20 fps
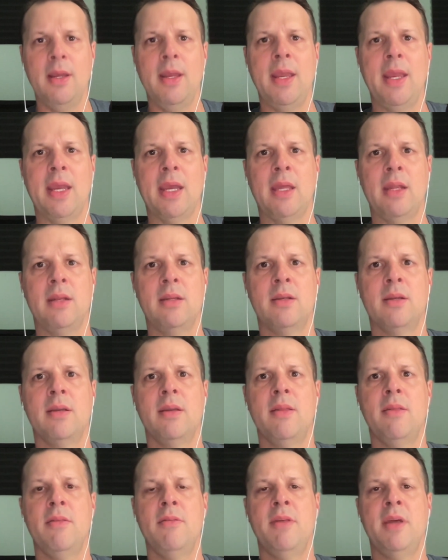and
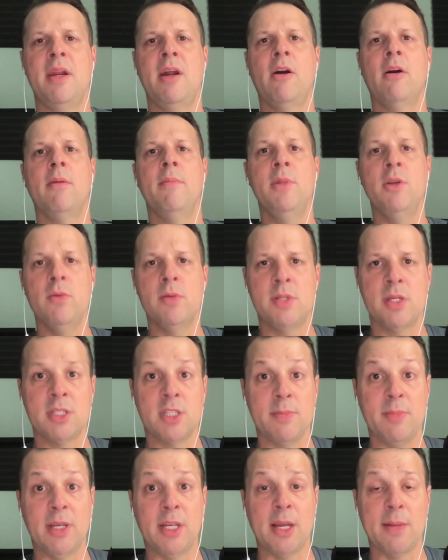then our immune
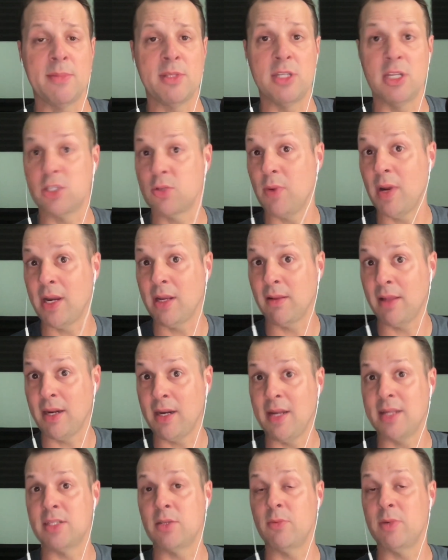system becomes
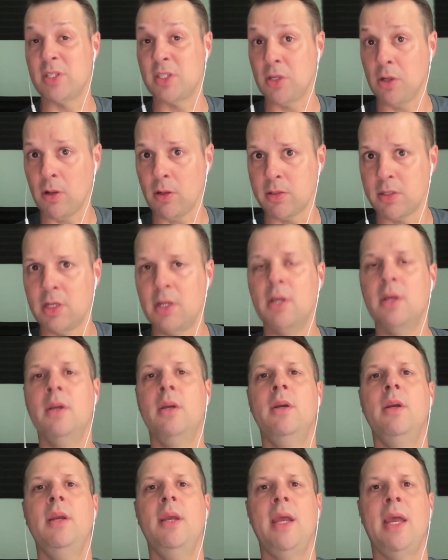dysregulated as a result,
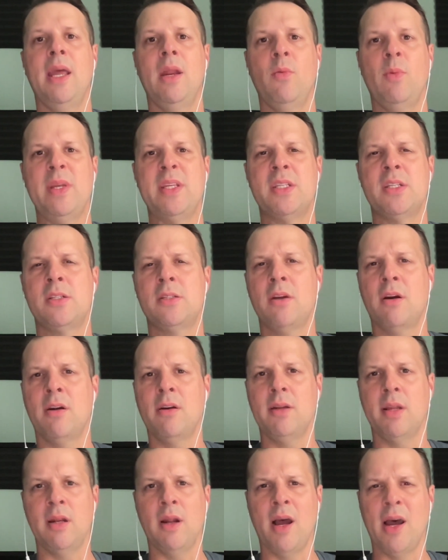and we
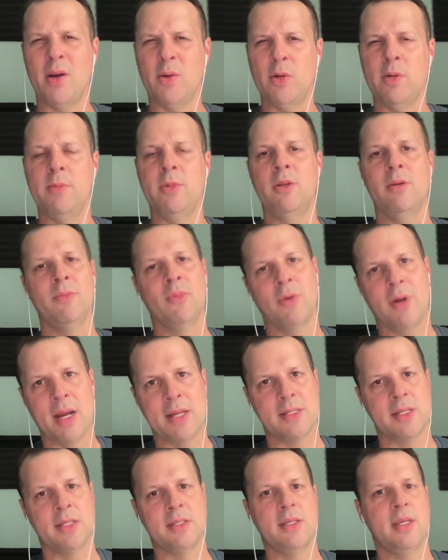start an autoimmune
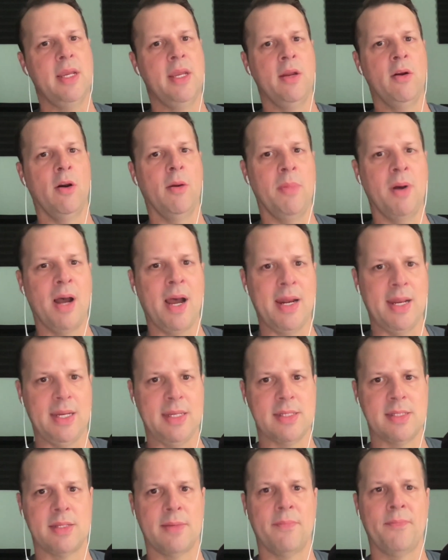process in our
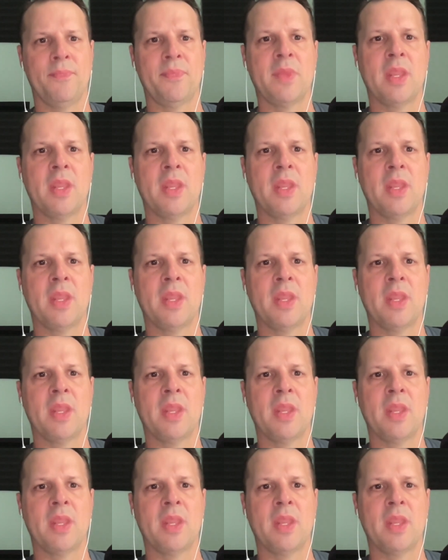bodies.